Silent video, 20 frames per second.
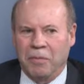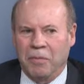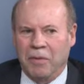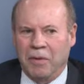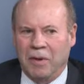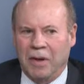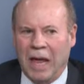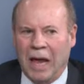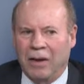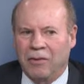
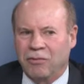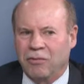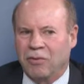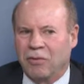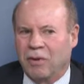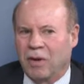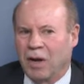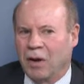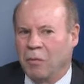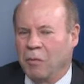
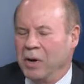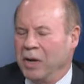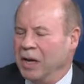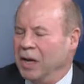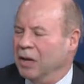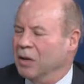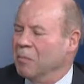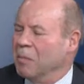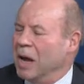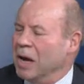Next, we
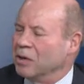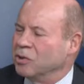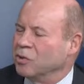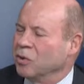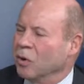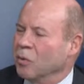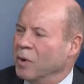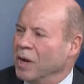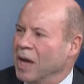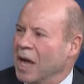need to make
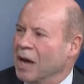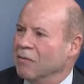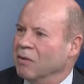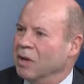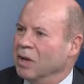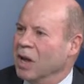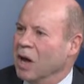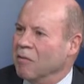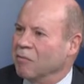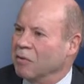sure we have
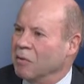enough